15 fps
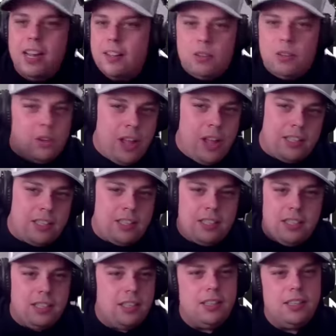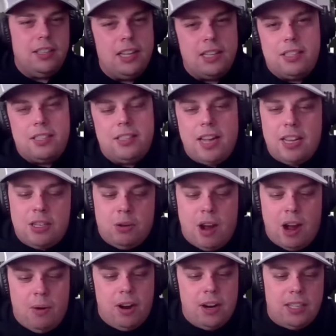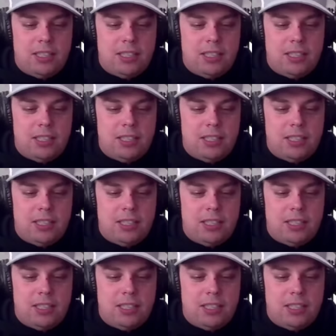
So that's who I wanted to